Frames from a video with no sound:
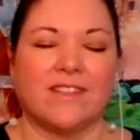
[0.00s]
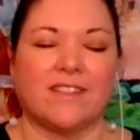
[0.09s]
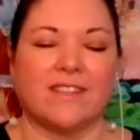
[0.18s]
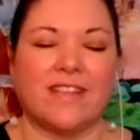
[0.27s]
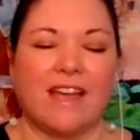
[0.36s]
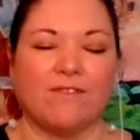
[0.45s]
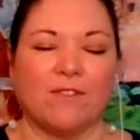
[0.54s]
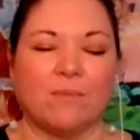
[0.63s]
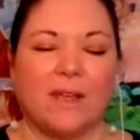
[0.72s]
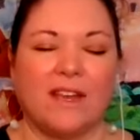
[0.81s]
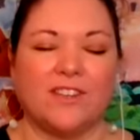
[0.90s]
Let this
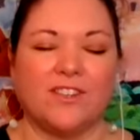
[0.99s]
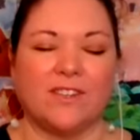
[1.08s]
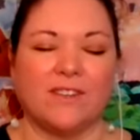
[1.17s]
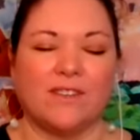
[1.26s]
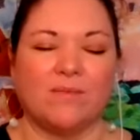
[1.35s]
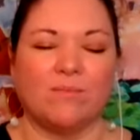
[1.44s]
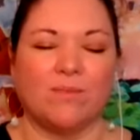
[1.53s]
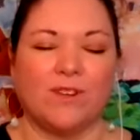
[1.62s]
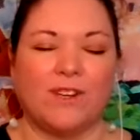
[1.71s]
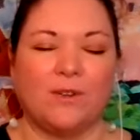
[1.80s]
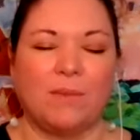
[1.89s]
affirmation
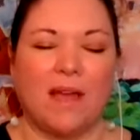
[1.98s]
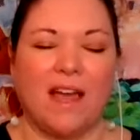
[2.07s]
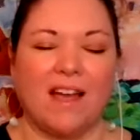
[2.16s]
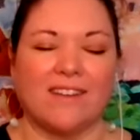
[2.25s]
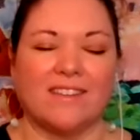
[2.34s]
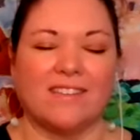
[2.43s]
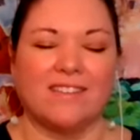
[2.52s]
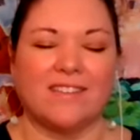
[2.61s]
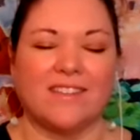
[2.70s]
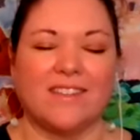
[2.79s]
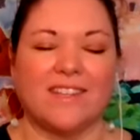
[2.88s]
bring you back
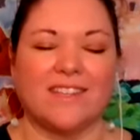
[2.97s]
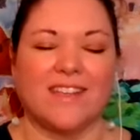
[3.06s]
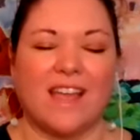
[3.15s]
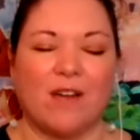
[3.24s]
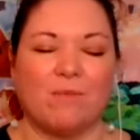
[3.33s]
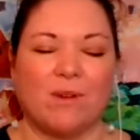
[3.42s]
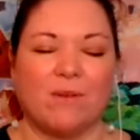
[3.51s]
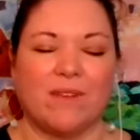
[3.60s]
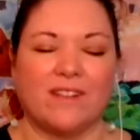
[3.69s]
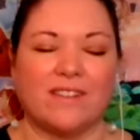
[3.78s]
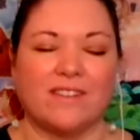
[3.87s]
to this now
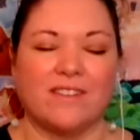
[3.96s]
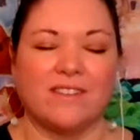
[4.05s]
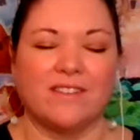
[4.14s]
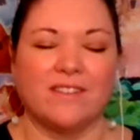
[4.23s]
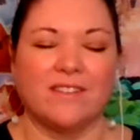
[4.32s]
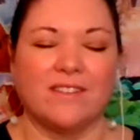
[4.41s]
moment.